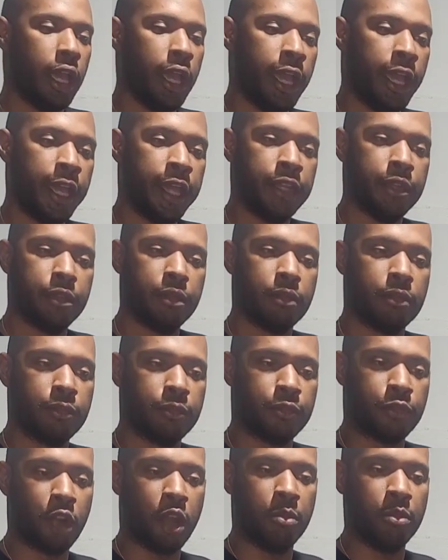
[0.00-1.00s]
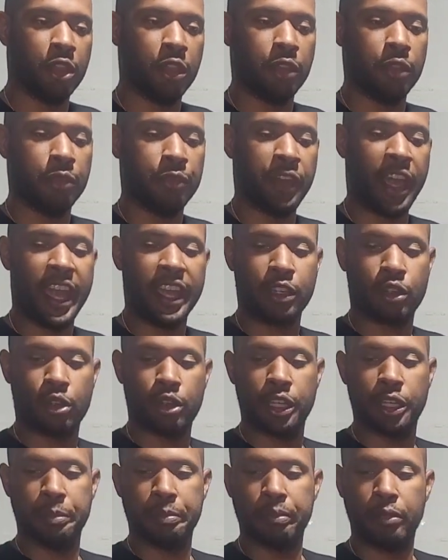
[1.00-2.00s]
And from the
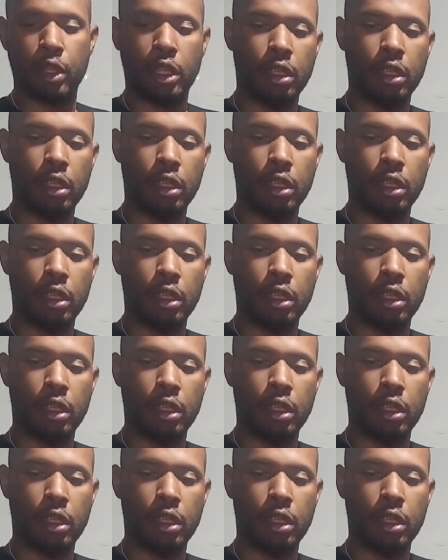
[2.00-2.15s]
factory,